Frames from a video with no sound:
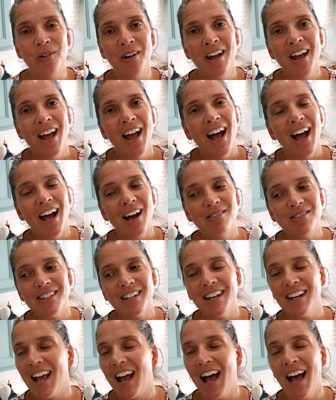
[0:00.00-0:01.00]
So
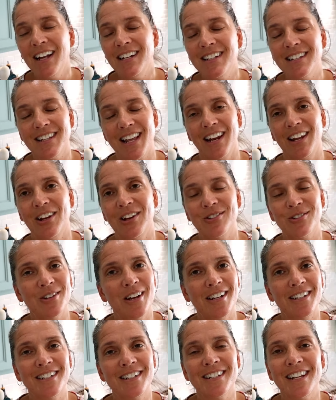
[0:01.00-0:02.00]
I was like, I just gotta
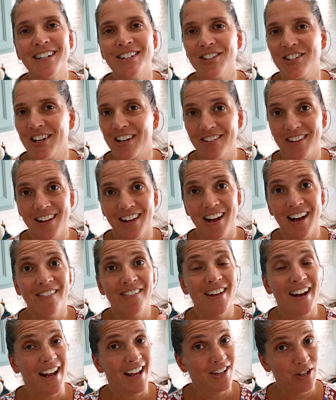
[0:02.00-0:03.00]
go. So I just had to shut
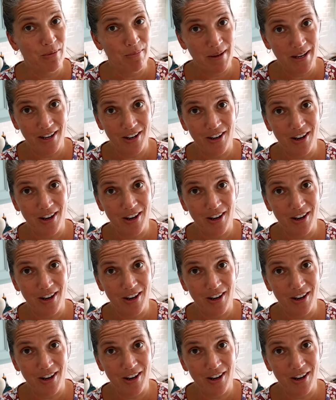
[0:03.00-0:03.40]
everything off I had to go